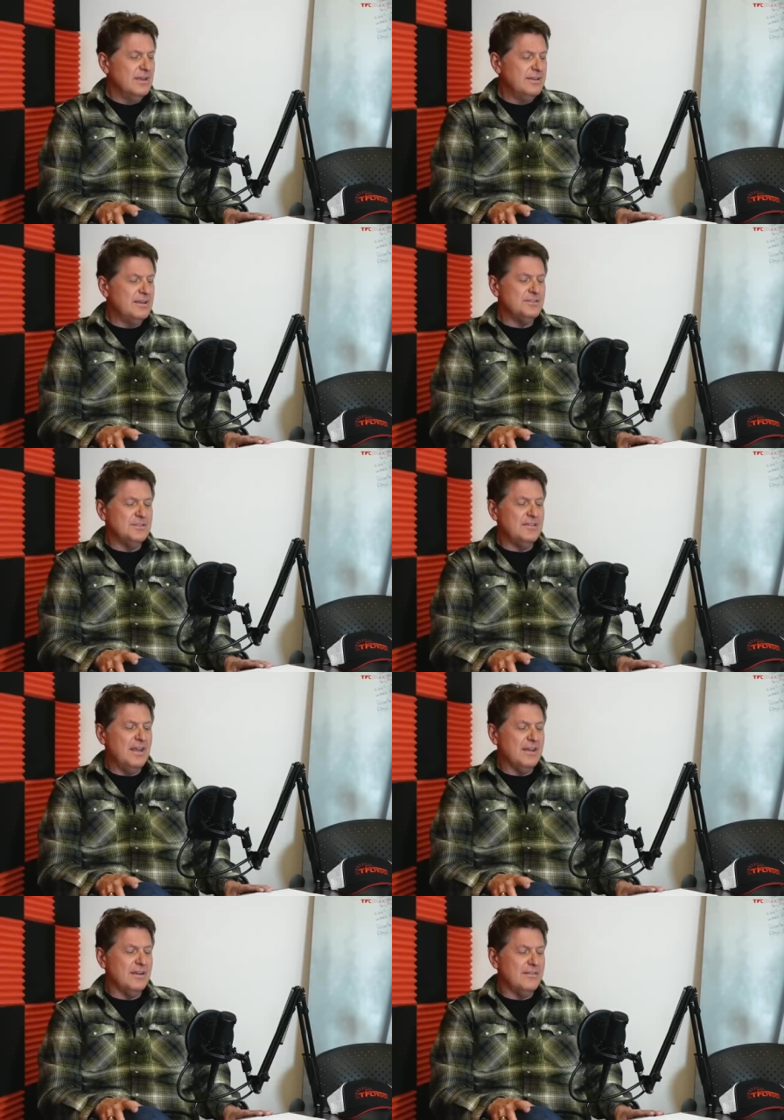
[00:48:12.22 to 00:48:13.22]
it doesn't
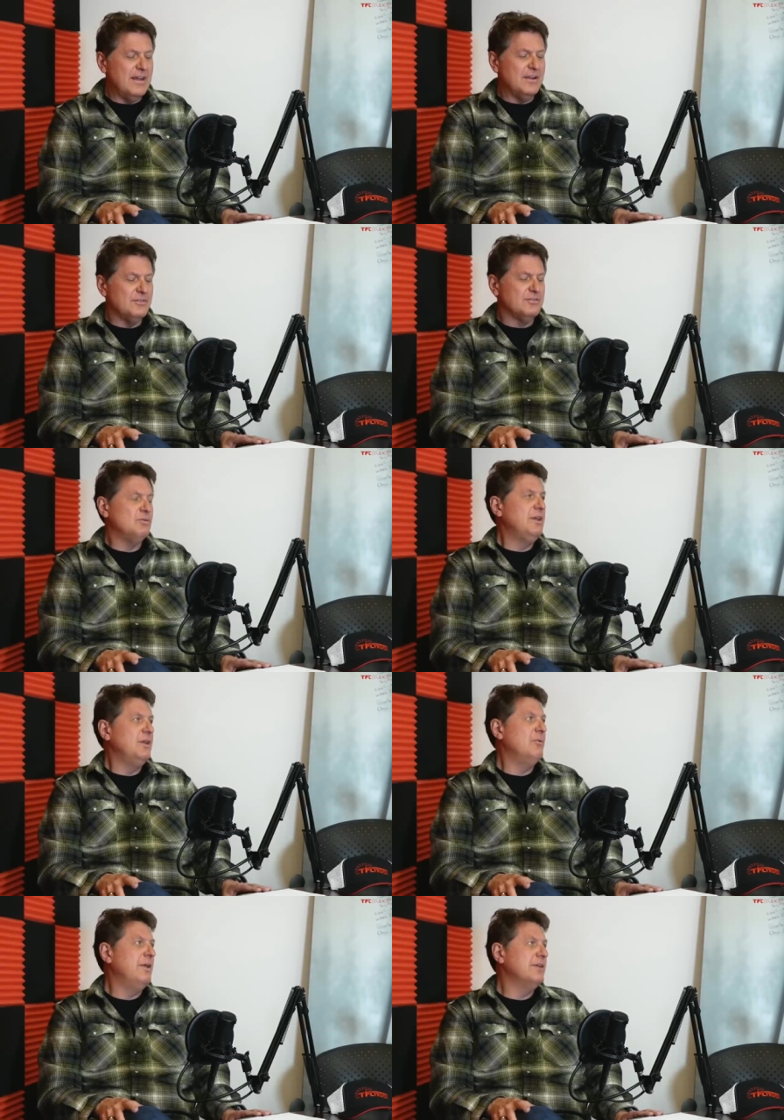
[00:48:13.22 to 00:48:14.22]
take a lot of
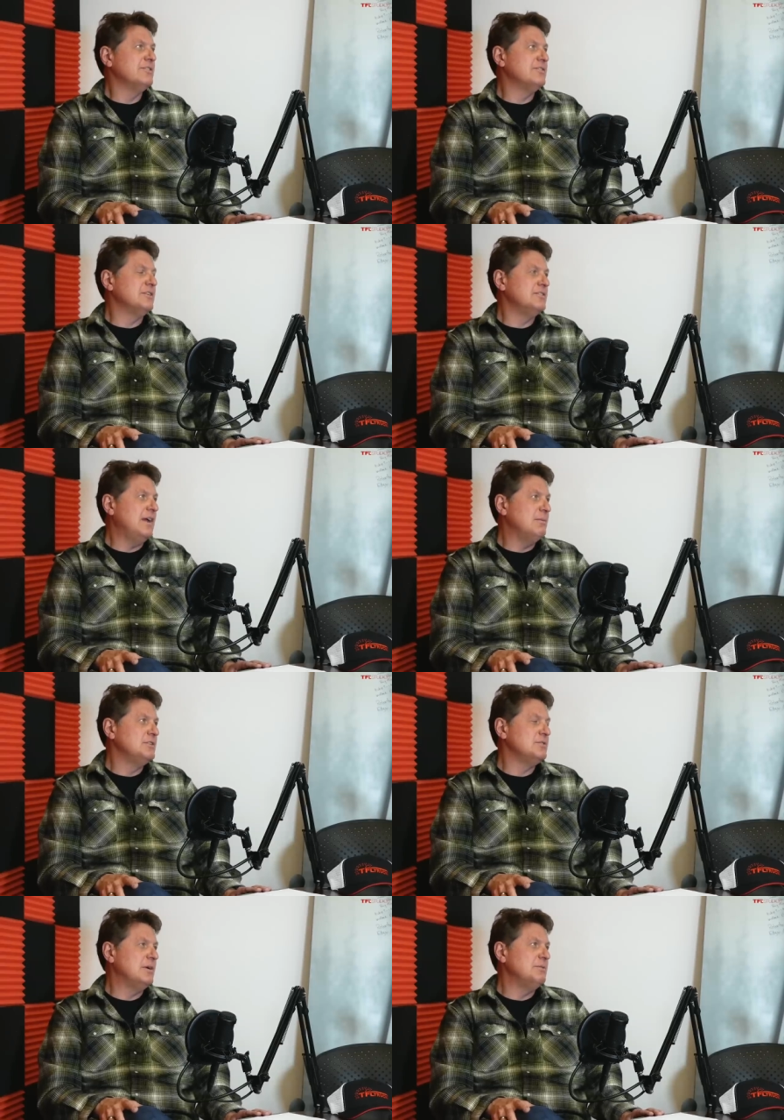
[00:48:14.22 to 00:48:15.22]
squeaky wheels to
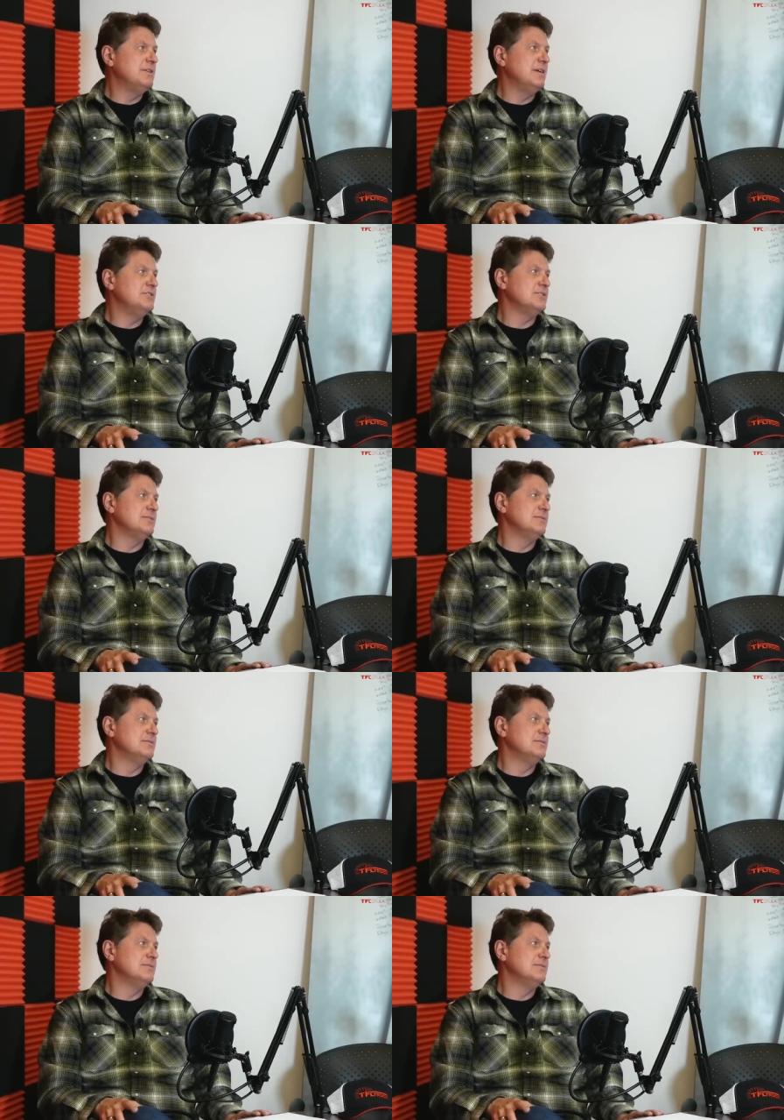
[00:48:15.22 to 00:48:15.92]
establish a reputation.